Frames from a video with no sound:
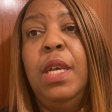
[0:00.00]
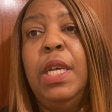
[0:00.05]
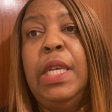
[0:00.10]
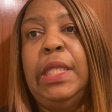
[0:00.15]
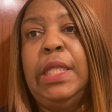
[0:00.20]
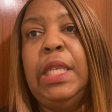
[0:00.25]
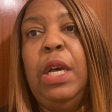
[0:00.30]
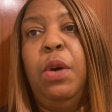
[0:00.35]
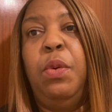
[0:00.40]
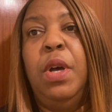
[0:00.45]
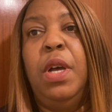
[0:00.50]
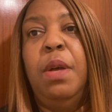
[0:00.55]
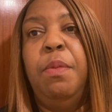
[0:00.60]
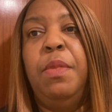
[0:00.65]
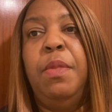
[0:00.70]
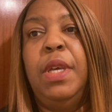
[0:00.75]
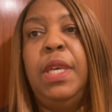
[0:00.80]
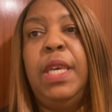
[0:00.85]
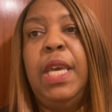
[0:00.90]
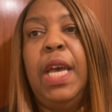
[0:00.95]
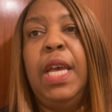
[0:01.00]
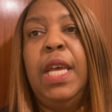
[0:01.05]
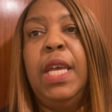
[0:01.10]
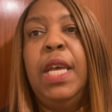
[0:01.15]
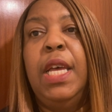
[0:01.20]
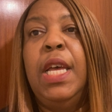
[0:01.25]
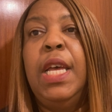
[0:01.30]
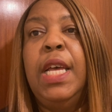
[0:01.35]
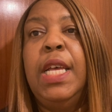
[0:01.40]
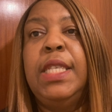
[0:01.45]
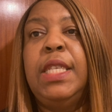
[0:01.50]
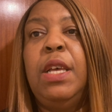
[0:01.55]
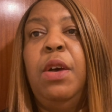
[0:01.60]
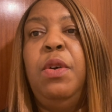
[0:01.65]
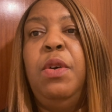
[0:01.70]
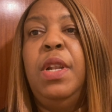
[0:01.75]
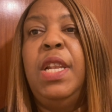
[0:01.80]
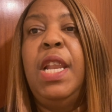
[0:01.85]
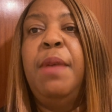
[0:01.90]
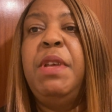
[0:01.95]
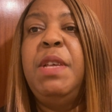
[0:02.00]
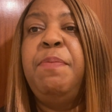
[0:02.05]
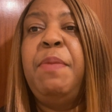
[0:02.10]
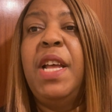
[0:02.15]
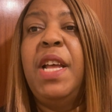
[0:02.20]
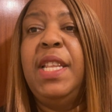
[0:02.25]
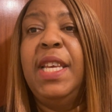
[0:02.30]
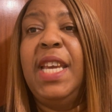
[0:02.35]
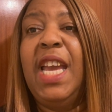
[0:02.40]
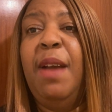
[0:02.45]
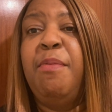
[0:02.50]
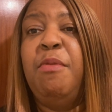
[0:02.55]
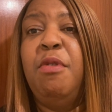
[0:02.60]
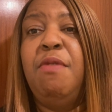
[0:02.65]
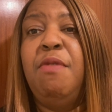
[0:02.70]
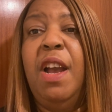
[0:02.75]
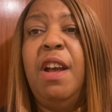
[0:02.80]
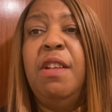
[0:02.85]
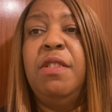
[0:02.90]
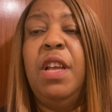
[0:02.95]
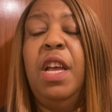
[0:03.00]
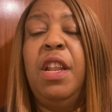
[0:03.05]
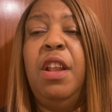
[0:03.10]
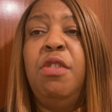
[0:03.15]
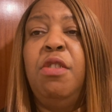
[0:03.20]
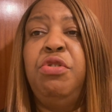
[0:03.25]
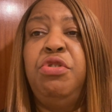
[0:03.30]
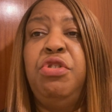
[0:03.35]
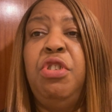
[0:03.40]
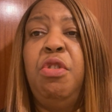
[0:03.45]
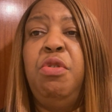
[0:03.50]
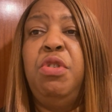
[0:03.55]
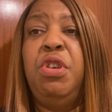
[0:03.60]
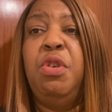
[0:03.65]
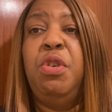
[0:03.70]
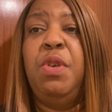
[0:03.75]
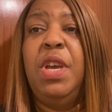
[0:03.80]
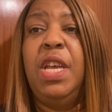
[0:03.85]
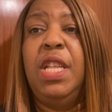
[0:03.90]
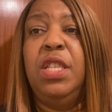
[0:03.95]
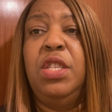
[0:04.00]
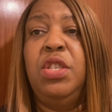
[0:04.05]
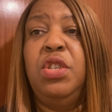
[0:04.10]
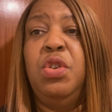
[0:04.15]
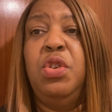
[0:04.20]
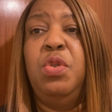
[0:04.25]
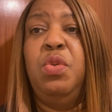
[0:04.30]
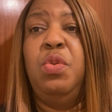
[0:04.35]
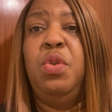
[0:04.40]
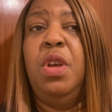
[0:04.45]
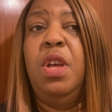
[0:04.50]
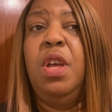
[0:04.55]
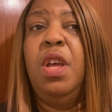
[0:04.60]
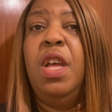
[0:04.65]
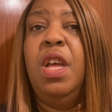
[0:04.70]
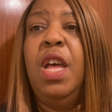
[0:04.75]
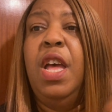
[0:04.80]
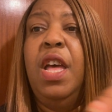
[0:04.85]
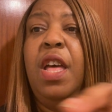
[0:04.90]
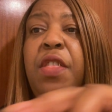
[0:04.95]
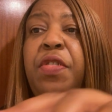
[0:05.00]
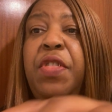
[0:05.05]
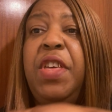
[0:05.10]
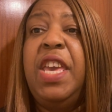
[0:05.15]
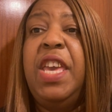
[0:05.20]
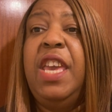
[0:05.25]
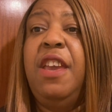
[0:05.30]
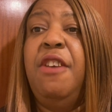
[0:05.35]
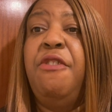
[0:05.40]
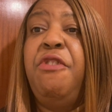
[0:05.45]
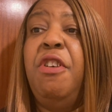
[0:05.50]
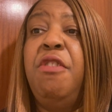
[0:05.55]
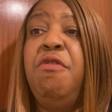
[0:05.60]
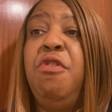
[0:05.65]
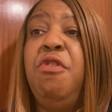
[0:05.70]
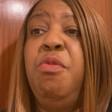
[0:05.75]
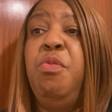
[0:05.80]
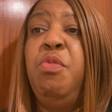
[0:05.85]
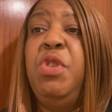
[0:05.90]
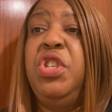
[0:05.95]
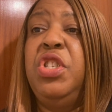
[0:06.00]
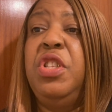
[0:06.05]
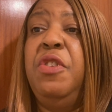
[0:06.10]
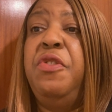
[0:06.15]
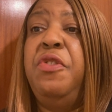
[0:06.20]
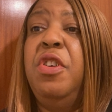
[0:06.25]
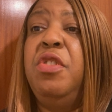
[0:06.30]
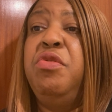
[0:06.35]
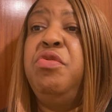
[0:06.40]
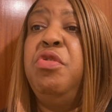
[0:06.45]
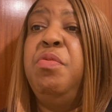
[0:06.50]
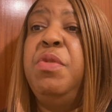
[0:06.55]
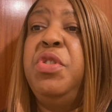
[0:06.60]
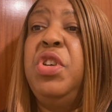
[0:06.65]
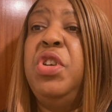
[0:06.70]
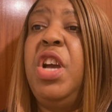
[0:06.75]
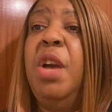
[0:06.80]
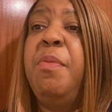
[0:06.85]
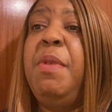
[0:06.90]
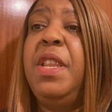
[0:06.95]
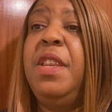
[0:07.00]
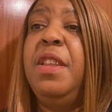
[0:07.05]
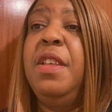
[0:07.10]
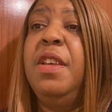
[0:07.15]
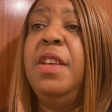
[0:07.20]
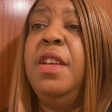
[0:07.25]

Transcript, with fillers: So um, yeah, so let me pan the camera around and I'll show you into the front room, which is the first room as you come in.